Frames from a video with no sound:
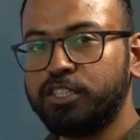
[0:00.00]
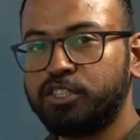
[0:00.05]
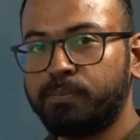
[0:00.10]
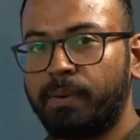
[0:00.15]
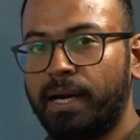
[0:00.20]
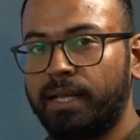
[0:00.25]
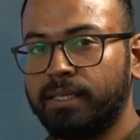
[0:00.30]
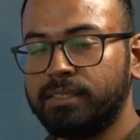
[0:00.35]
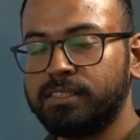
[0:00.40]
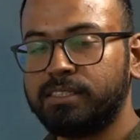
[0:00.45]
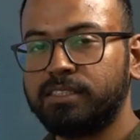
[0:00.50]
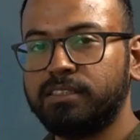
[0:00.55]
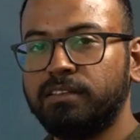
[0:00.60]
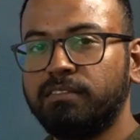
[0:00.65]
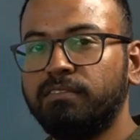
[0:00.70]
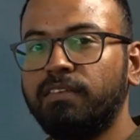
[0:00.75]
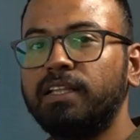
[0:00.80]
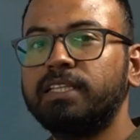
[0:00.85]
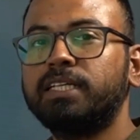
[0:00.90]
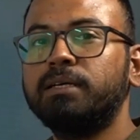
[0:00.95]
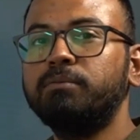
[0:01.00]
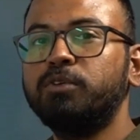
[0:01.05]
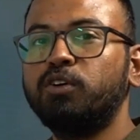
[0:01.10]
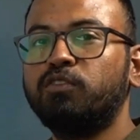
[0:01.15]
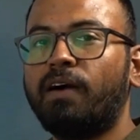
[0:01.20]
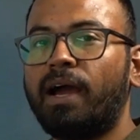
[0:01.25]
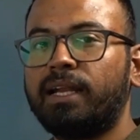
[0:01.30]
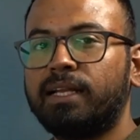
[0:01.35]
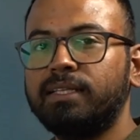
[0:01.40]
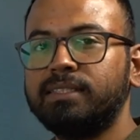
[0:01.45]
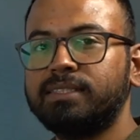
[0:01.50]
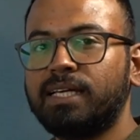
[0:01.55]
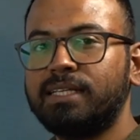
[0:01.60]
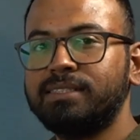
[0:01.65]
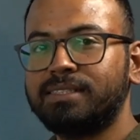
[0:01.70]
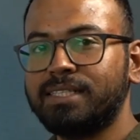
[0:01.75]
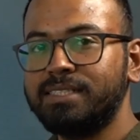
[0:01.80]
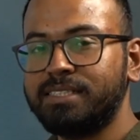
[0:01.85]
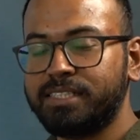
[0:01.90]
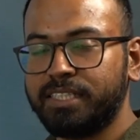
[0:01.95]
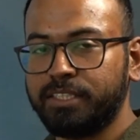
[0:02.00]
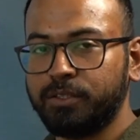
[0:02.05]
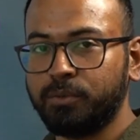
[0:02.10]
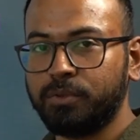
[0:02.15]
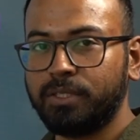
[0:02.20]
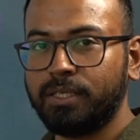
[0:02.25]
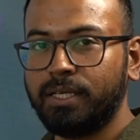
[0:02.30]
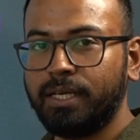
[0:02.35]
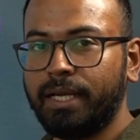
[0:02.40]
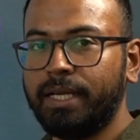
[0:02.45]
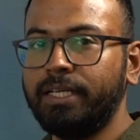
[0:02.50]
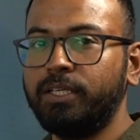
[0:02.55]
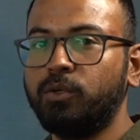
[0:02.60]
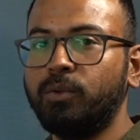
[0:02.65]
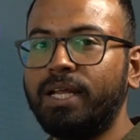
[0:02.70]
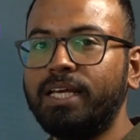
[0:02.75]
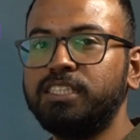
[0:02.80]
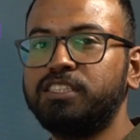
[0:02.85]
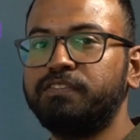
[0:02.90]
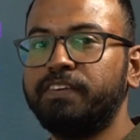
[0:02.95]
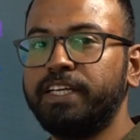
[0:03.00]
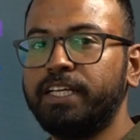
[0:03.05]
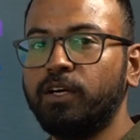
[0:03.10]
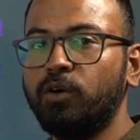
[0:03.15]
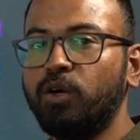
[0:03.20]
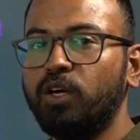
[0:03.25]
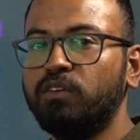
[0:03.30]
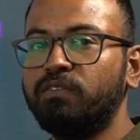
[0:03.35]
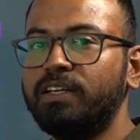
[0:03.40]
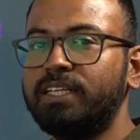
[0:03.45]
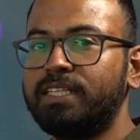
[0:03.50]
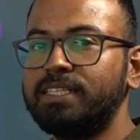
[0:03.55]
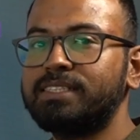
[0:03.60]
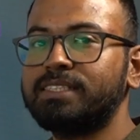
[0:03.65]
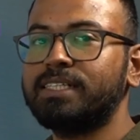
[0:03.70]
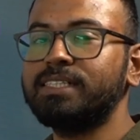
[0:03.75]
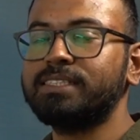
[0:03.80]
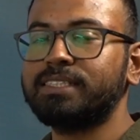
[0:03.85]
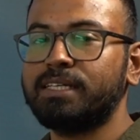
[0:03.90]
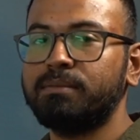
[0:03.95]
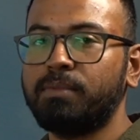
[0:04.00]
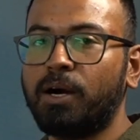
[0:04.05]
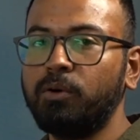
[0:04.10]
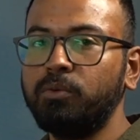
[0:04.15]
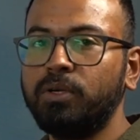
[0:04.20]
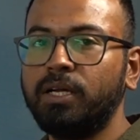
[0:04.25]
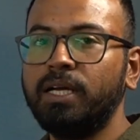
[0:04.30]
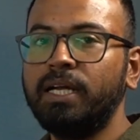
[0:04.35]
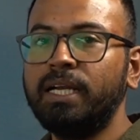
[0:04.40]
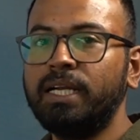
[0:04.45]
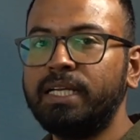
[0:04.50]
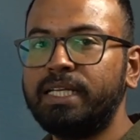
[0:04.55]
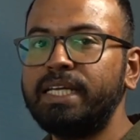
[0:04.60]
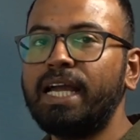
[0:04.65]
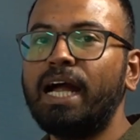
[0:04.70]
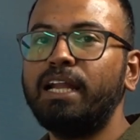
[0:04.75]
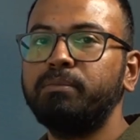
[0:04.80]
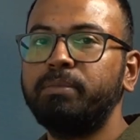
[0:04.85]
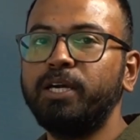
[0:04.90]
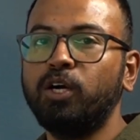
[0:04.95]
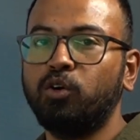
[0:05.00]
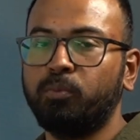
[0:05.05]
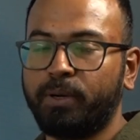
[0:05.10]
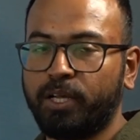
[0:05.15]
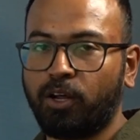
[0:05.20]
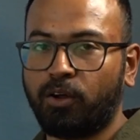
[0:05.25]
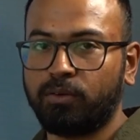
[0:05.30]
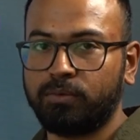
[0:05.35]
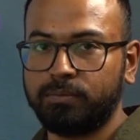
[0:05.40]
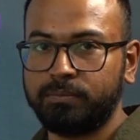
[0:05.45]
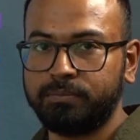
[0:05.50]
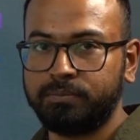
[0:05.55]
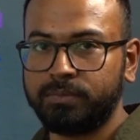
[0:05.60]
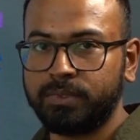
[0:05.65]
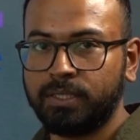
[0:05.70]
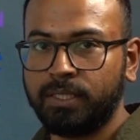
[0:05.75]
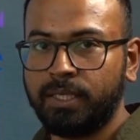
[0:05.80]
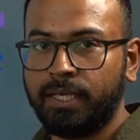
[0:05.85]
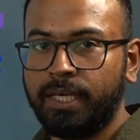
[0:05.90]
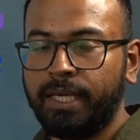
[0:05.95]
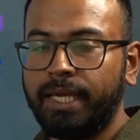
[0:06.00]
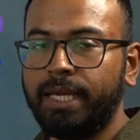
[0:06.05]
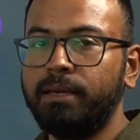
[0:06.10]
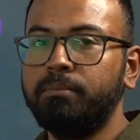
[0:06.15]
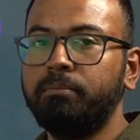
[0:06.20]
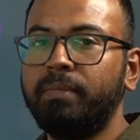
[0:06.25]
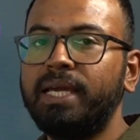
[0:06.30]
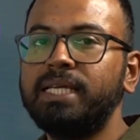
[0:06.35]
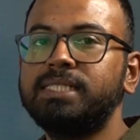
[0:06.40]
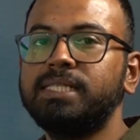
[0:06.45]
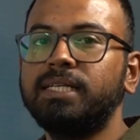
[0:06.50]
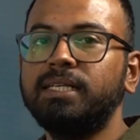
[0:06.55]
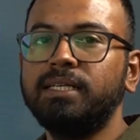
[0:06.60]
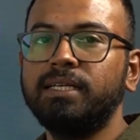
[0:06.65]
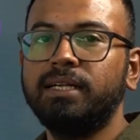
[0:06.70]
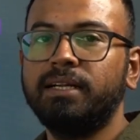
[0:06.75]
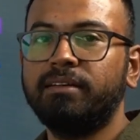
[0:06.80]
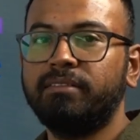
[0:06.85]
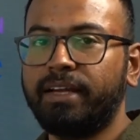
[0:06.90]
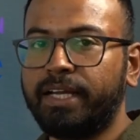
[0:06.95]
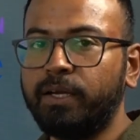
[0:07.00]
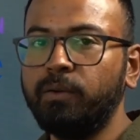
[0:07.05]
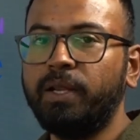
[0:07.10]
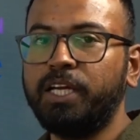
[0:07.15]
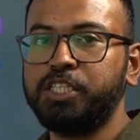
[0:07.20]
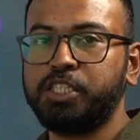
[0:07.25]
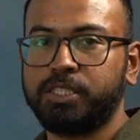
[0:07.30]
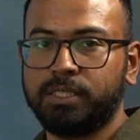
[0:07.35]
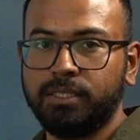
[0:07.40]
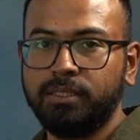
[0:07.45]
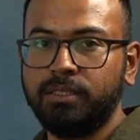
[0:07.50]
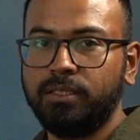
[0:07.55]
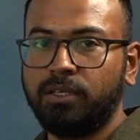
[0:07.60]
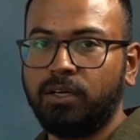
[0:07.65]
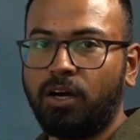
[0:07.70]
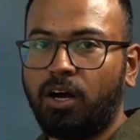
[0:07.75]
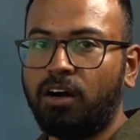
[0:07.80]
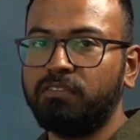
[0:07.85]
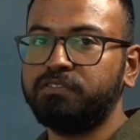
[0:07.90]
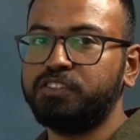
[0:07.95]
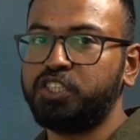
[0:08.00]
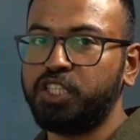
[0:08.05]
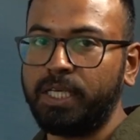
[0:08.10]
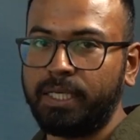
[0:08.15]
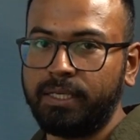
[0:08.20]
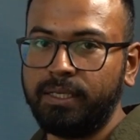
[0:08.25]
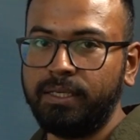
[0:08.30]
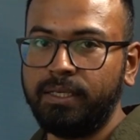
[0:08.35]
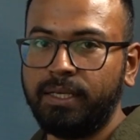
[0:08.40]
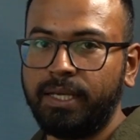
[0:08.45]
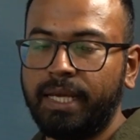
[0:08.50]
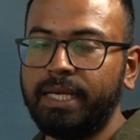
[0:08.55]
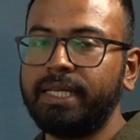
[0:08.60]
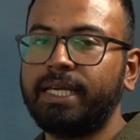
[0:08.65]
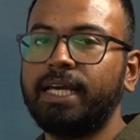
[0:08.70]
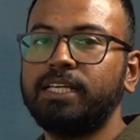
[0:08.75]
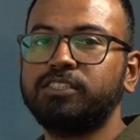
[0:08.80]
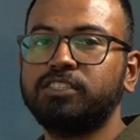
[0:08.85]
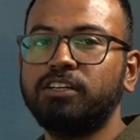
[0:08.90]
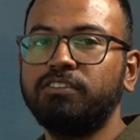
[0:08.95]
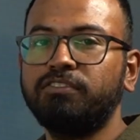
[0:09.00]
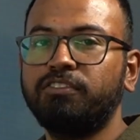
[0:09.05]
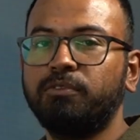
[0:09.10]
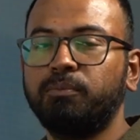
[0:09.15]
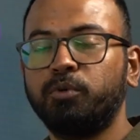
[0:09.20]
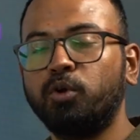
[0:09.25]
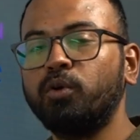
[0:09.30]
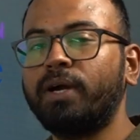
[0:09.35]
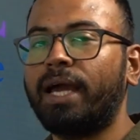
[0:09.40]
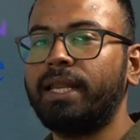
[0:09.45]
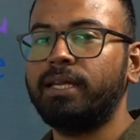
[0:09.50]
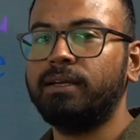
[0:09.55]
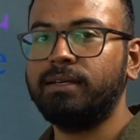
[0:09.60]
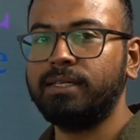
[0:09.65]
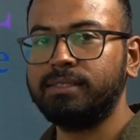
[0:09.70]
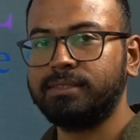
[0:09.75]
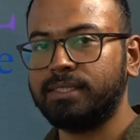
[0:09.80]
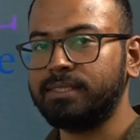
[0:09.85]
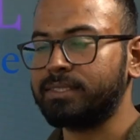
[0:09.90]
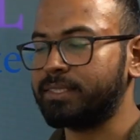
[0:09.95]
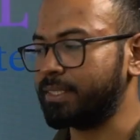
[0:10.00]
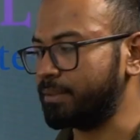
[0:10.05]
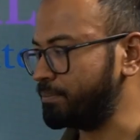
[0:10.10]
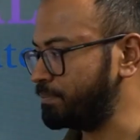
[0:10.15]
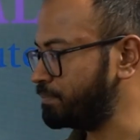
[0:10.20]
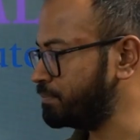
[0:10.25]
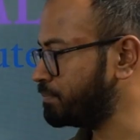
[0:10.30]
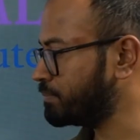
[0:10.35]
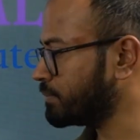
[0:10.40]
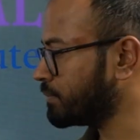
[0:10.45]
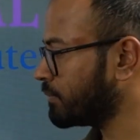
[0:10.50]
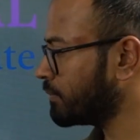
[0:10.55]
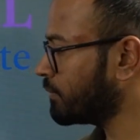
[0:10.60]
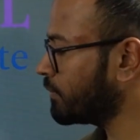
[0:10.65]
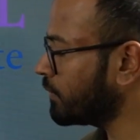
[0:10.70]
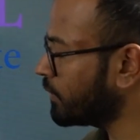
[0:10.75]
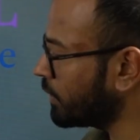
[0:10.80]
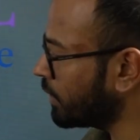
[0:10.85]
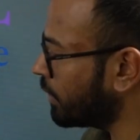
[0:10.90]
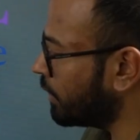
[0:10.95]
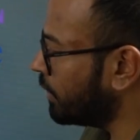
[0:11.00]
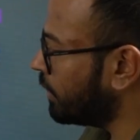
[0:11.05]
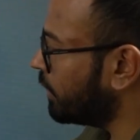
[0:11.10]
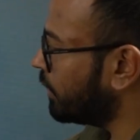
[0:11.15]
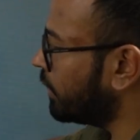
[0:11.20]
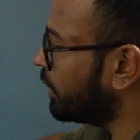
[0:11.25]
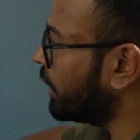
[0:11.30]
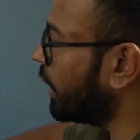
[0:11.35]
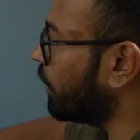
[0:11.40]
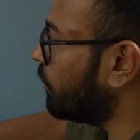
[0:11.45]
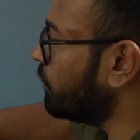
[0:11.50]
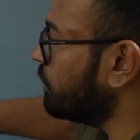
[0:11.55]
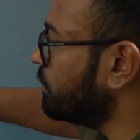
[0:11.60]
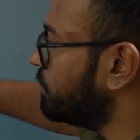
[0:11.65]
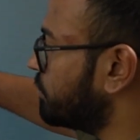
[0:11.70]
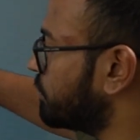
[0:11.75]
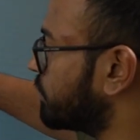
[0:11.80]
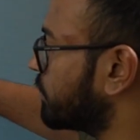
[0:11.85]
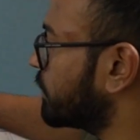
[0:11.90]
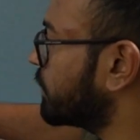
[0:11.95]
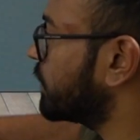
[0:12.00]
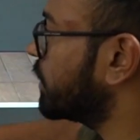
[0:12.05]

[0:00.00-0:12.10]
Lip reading: aspirants, welcome to Vital Science Institute. In today's video, we will discuss about Trp Operon, a major regulation of gene in case of prokaryotic system. Now,